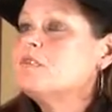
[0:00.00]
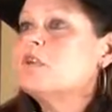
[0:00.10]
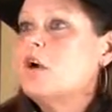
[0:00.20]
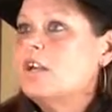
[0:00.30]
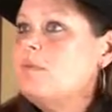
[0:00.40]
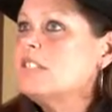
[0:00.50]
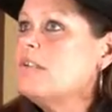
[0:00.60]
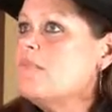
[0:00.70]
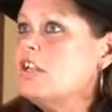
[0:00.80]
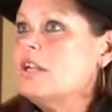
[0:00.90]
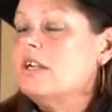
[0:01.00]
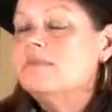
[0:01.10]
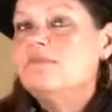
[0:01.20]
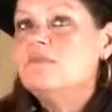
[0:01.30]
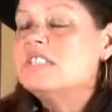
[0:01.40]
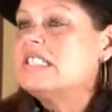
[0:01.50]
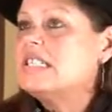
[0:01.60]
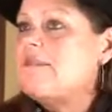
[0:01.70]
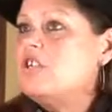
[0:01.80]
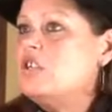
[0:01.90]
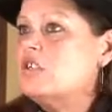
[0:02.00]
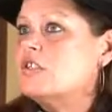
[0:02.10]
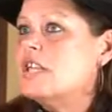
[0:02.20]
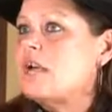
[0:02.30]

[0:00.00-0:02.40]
Curly was navicular, 7 years